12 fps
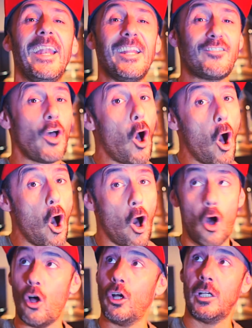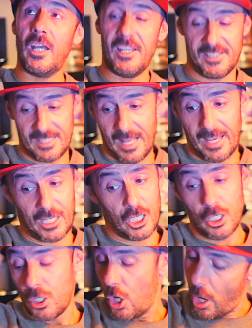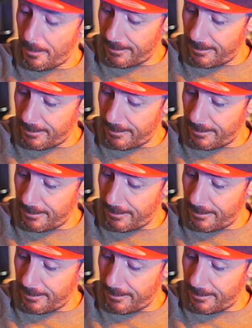And it's a hole. It's like a